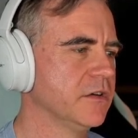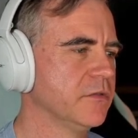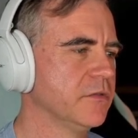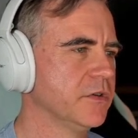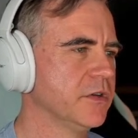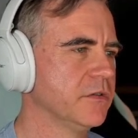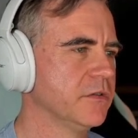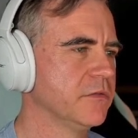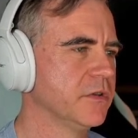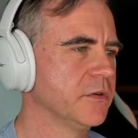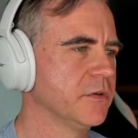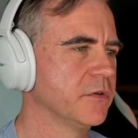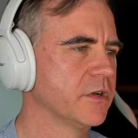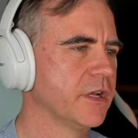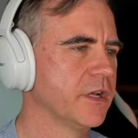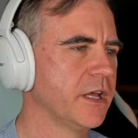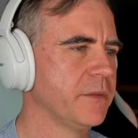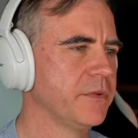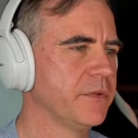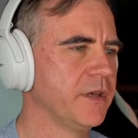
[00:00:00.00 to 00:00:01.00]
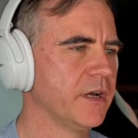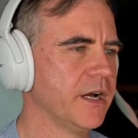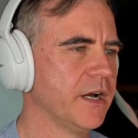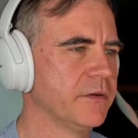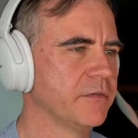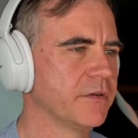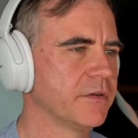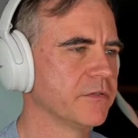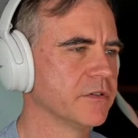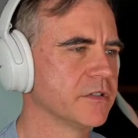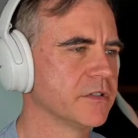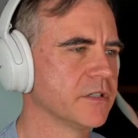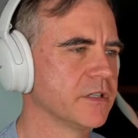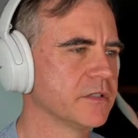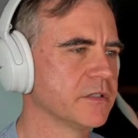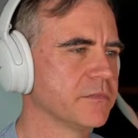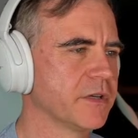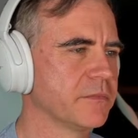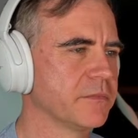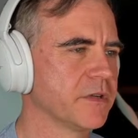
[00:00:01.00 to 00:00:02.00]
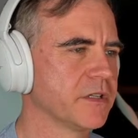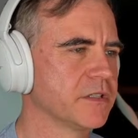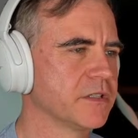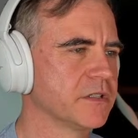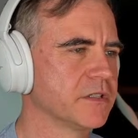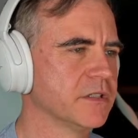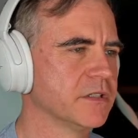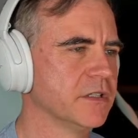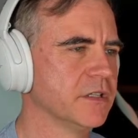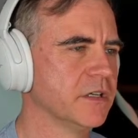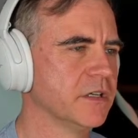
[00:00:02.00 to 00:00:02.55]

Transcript: we don't really want an API reference. Doesn't make much sense.